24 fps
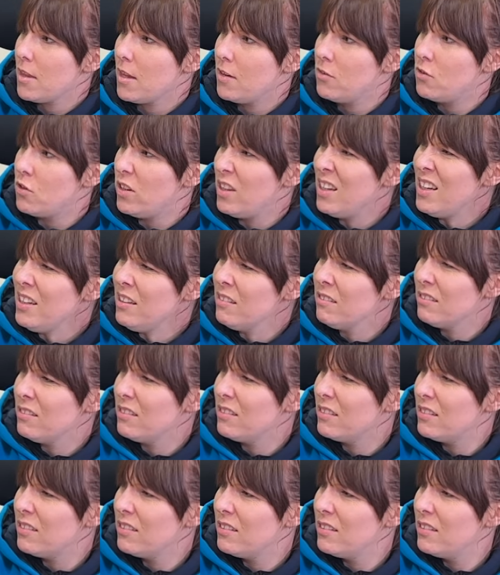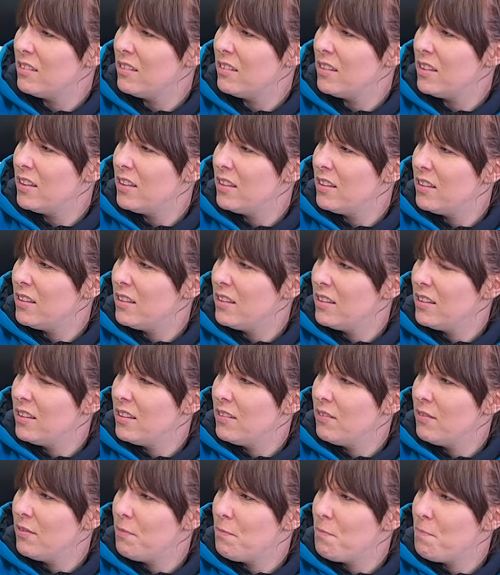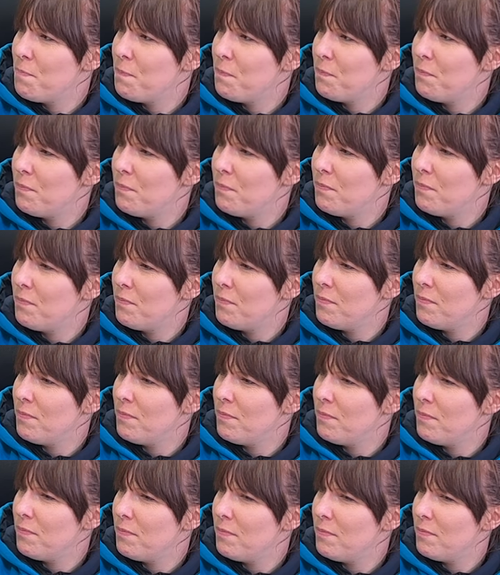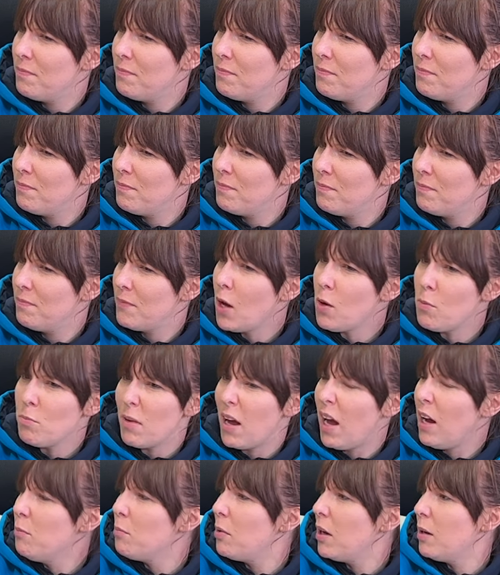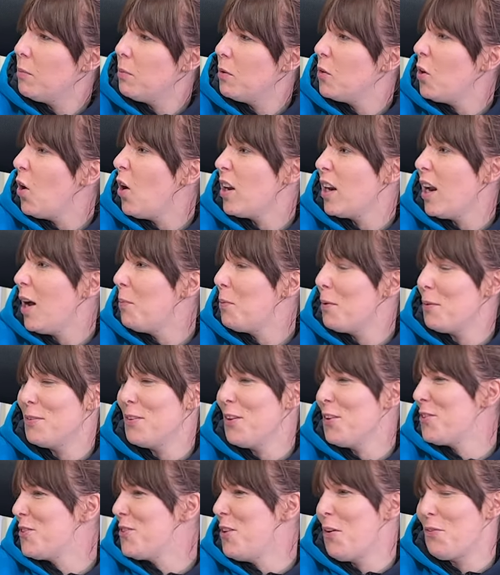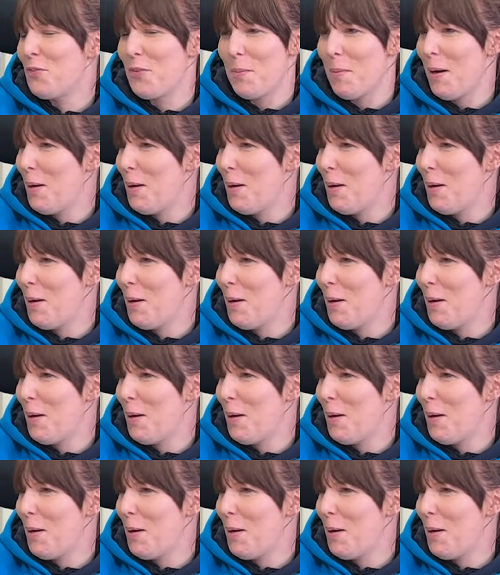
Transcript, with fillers: Do they? Appleby cider. Is that not a thing? Oh, it might be, but not in Apple. No, it's not from